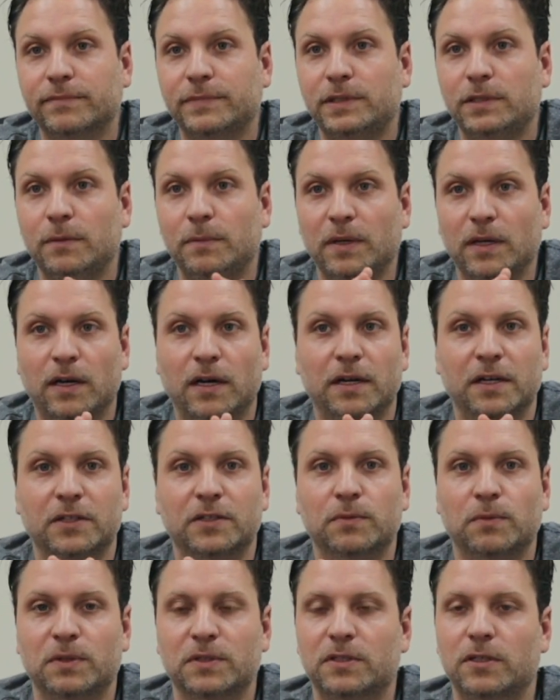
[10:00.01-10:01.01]
to be
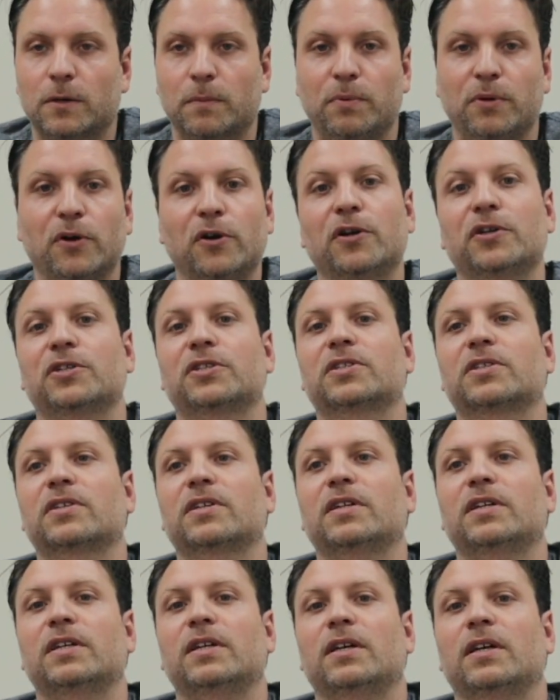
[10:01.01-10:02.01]
honest, once they're pushed,
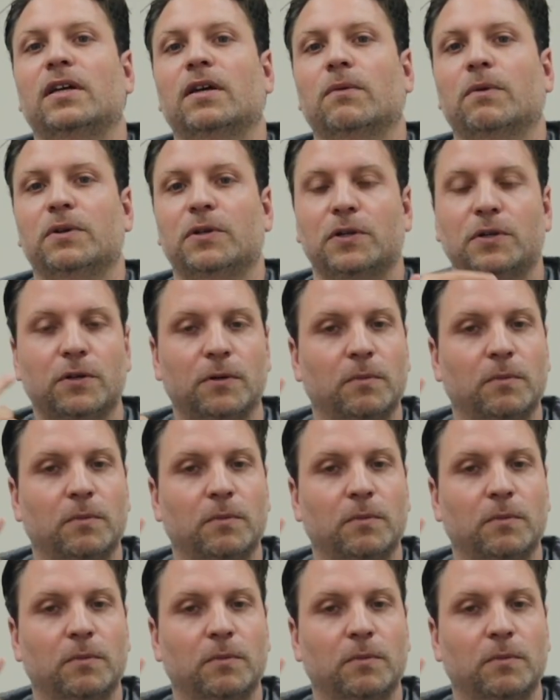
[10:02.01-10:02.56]
when you're doing